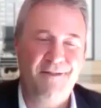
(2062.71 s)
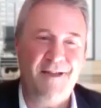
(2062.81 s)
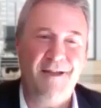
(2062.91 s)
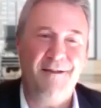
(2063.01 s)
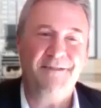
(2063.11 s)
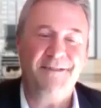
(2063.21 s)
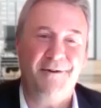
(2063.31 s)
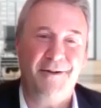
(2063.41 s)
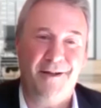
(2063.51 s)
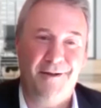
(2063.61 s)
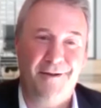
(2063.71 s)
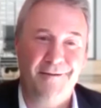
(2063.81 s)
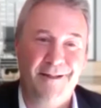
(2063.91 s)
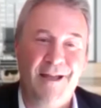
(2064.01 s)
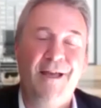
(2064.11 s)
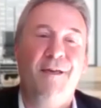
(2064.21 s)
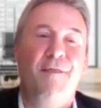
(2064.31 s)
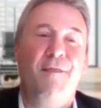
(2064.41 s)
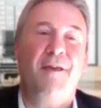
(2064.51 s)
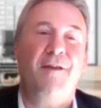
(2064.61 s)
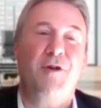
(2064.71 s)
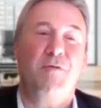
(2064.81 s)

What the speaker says: Dame Sara Khan, thank you